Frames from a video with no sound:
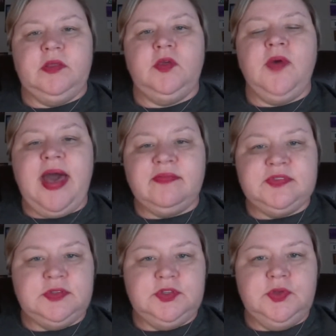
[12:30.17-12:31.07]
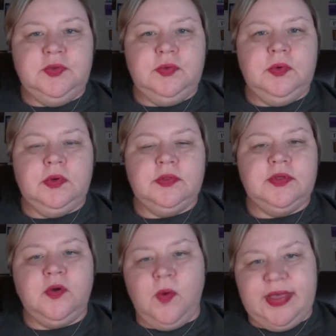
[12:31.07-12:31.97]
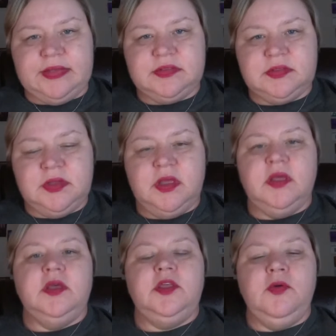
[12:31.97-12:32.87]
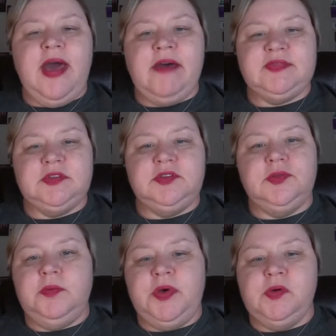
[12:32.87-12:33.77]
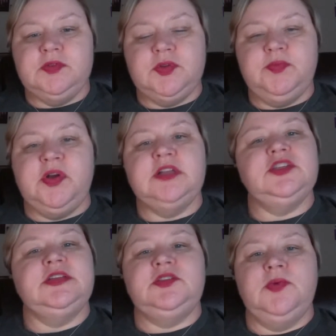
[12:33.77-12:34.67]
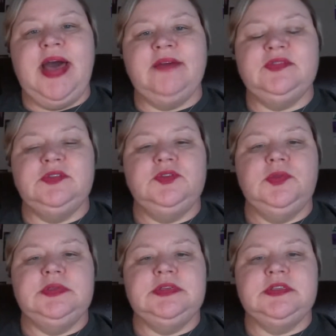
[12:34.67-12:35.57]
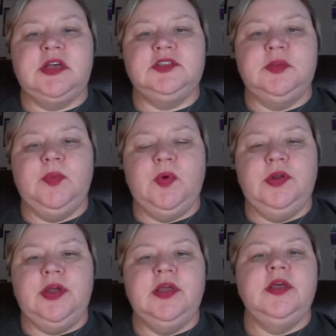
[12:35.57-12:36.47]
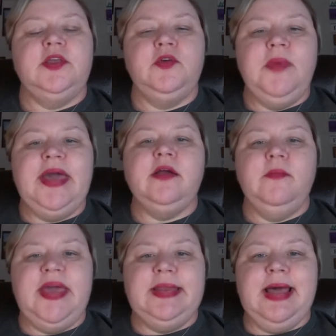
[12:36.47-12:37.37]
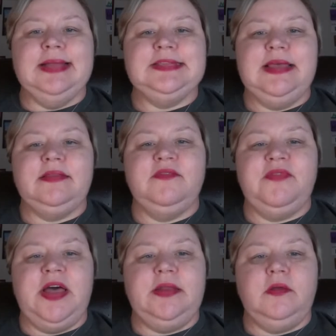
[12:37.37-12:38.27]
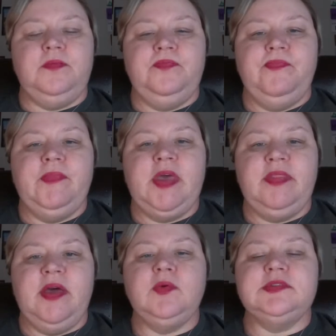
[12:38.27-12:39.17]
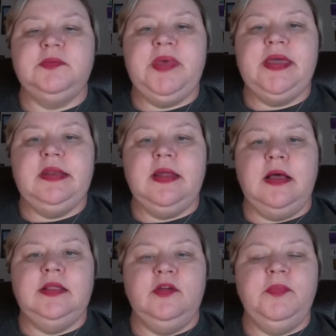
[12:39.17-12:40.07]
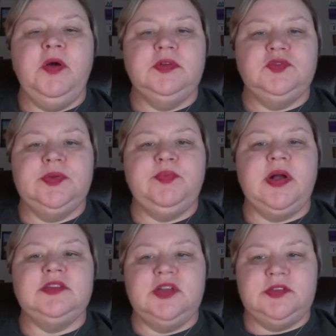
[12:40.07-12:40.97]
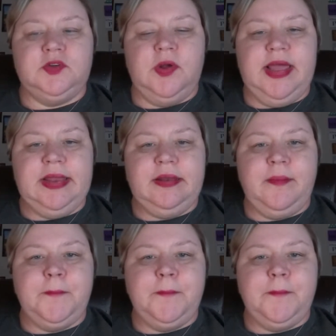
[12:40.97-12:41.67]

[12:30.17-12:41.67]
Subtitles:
You have to do the quiz. You have to do the poetry project. You have to do the discussion board. You may or may not take the final, and that will depend on your poetry project grade.